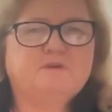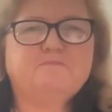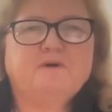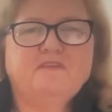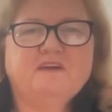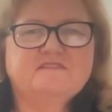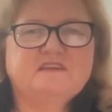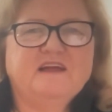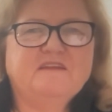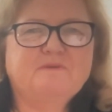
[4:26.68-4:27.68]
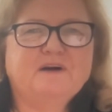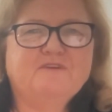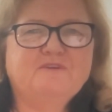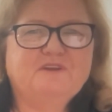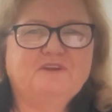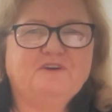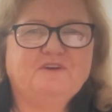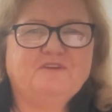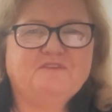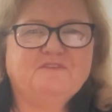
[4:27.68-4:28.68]
bit by that sailing bug early
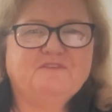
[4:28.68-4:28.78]
on.